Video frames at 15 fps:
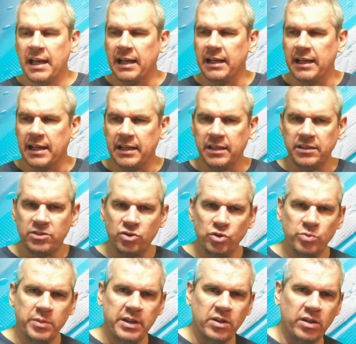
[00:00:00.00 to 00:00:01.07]
and
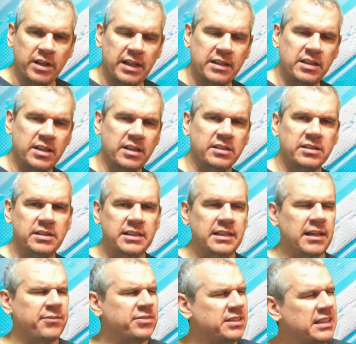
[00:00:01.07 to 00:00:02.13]
zoom in on it, and you can
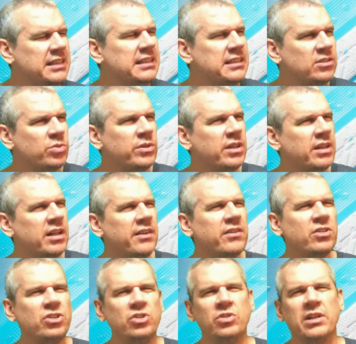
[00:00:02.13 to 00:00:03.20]
see, I've seen this with
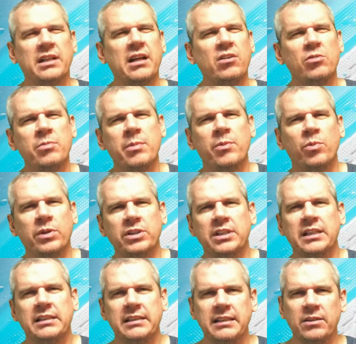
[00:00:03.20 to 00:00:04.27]
another shoe, I can't remember which
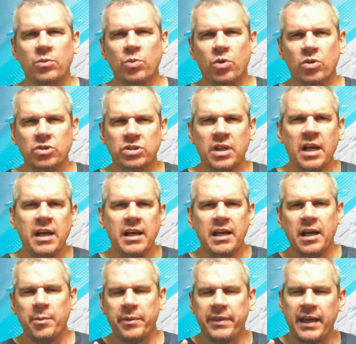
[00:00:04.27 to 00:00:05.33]
18 it was,
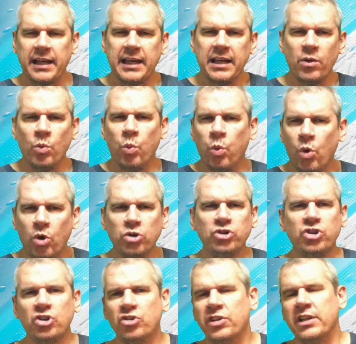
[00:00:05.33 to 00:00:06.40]
but that kind of
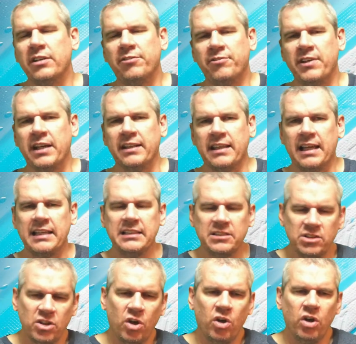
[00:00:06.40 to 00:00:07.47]
watery effect, that
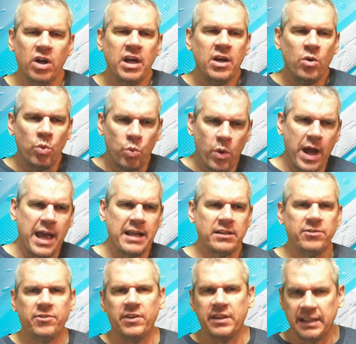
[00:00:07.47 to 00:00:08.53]
is not wet
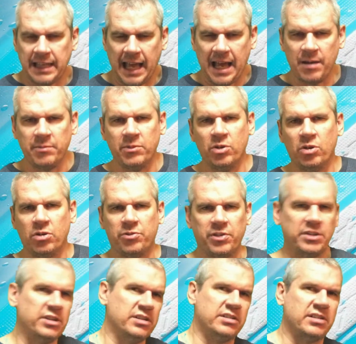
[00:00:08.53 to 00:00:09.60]
for the camera or
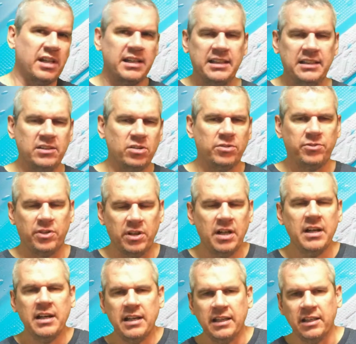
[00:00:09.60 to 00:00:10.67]
for design or for
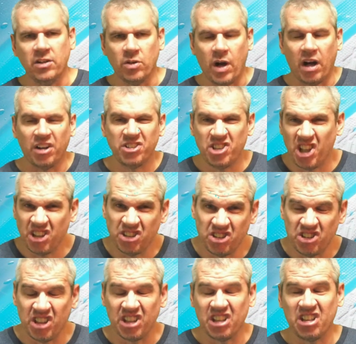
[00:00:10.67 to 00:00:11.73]

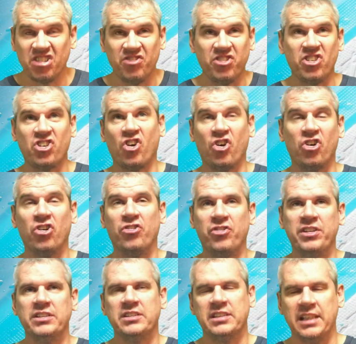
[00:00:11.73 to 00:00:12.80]
artistic
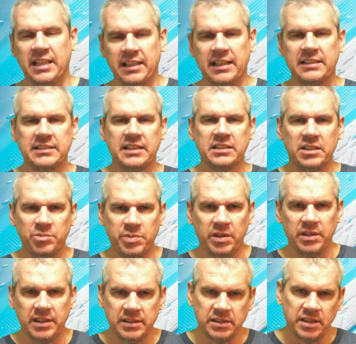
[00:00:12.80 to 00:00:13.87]
photography's sake. That's actually
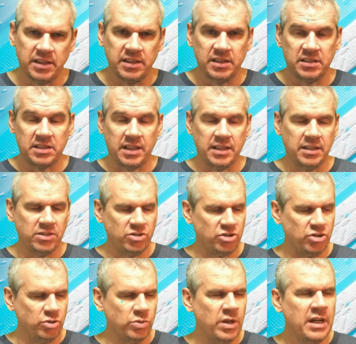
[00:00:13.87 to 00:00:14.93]
built into the design of the
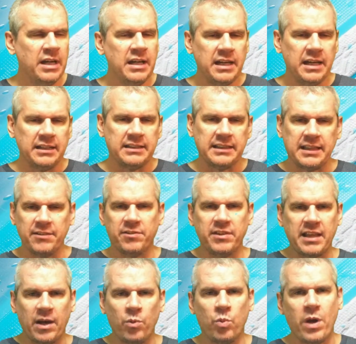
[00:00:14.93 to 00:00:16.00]
shoe to give you
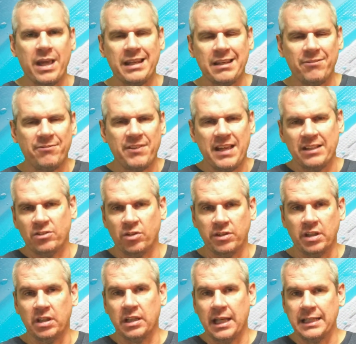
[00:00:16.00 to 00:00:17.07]
that wet effect on
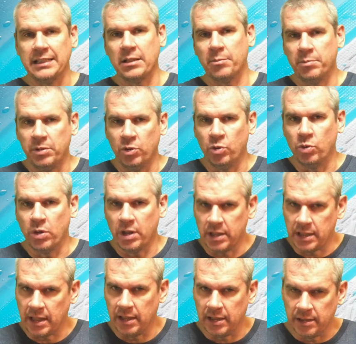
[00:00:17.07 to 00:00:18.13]
the light blue
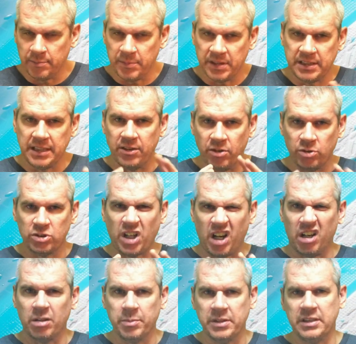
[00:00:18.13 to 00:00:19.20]
materials,
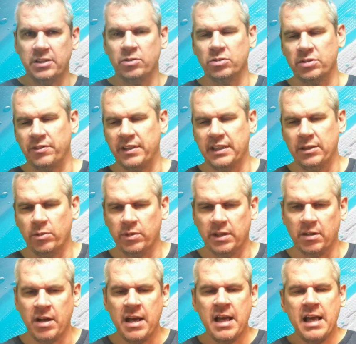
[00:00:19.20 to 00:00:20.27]
hard materials of the heel
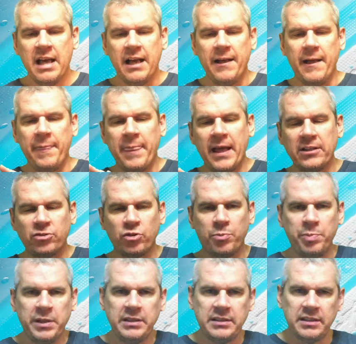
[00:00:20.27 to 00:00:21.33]
there, and that's
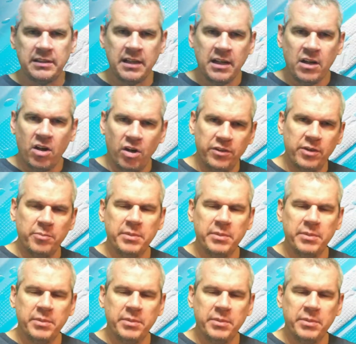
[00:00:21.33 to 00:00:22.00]
repeated on the